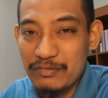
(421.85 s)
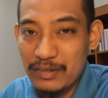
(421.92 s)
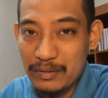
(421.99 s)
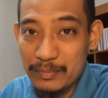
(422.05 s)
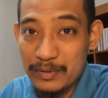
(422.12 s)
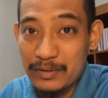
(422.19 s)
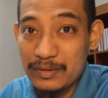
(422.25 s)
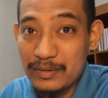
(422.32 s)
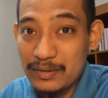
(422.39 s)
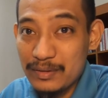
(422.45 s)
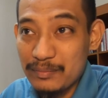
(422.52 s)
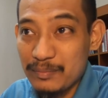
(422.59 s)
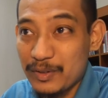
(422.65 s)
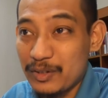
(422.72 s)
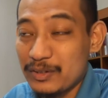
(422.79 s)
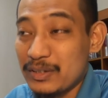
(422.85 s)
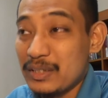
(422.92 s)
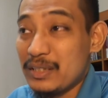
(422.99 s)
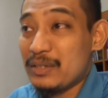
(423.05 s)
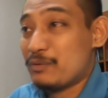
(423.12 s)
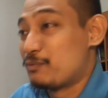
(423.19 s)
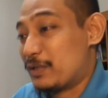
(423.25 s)
happen, because
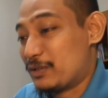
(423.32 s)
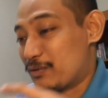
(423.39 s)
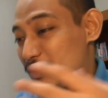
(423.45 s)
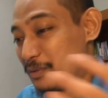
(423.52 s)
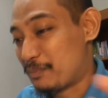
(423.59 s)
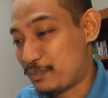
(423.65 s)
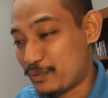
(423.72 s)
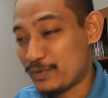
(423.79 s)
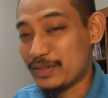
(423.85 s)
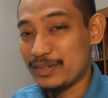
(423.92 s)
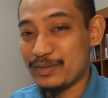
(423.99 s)
when you are poor,